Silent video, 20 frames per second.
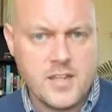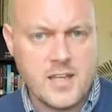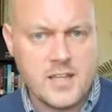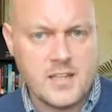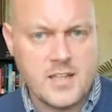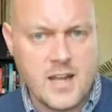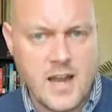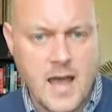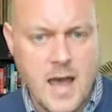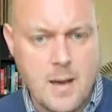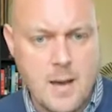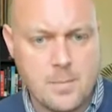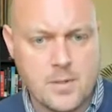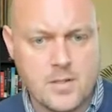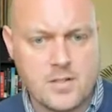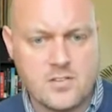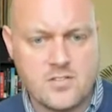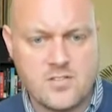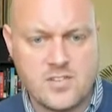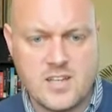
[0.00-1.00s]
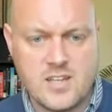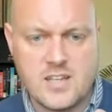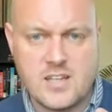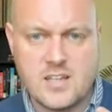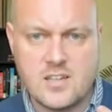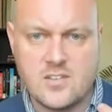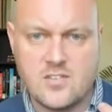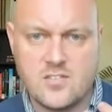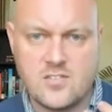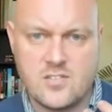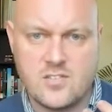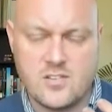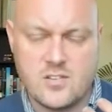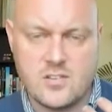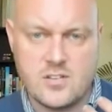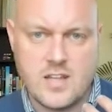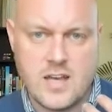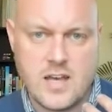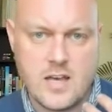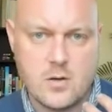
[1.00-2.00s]
thing that happened is
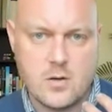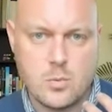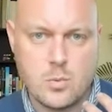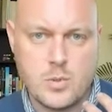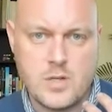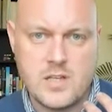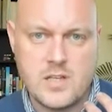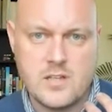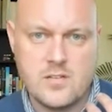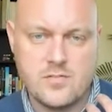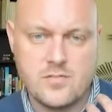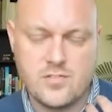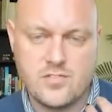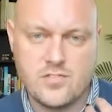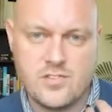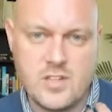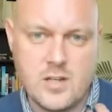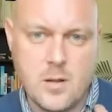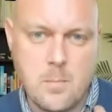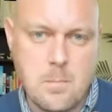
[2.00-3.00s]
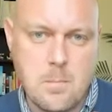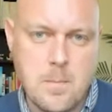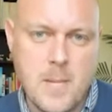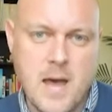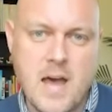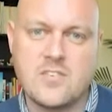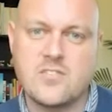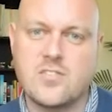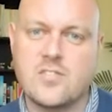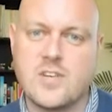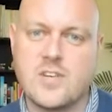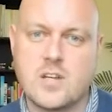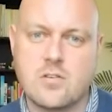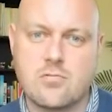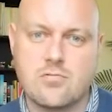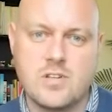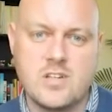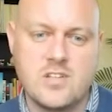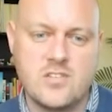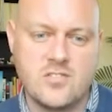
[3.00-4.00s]
that we've seen a massive
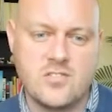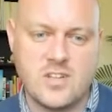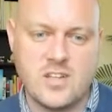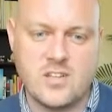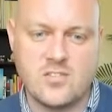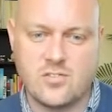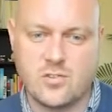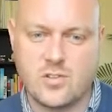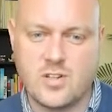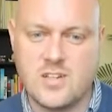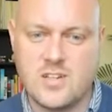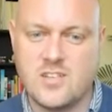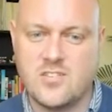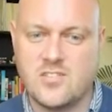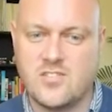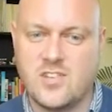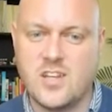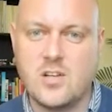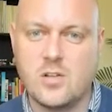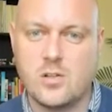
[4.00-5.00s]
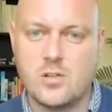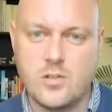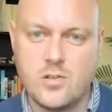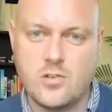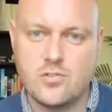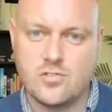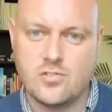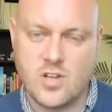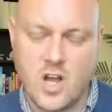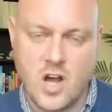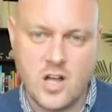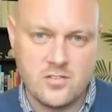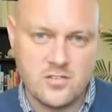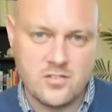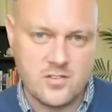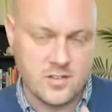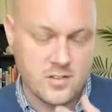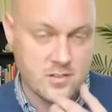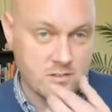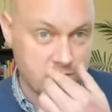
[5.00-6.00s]
increase in sort of this single-use
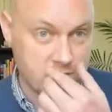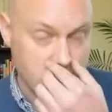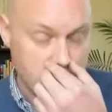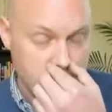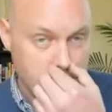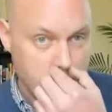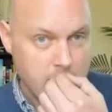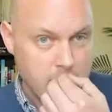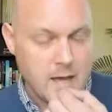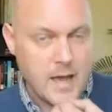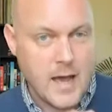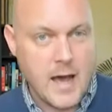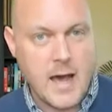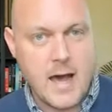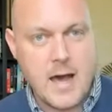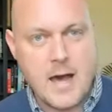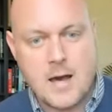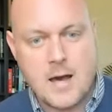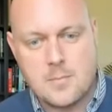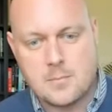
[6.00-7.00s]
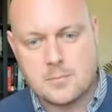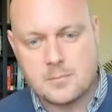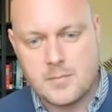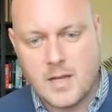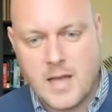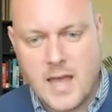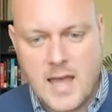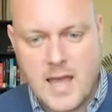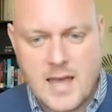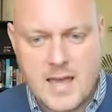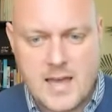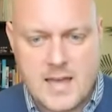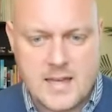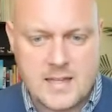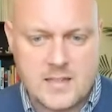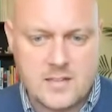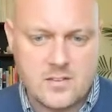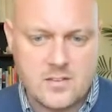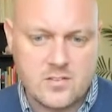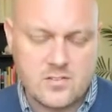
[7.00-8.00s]
content.
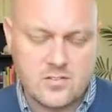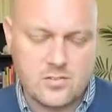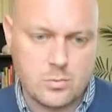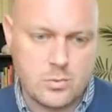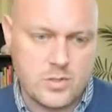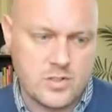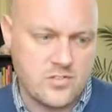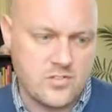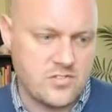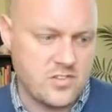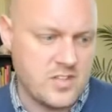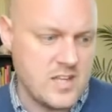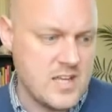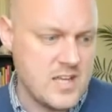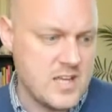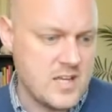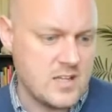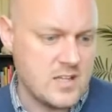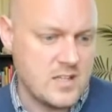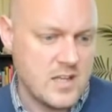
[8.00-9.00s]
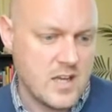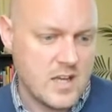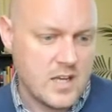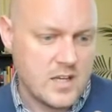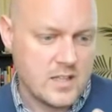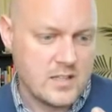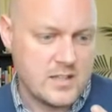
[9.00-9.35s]
And we're seeing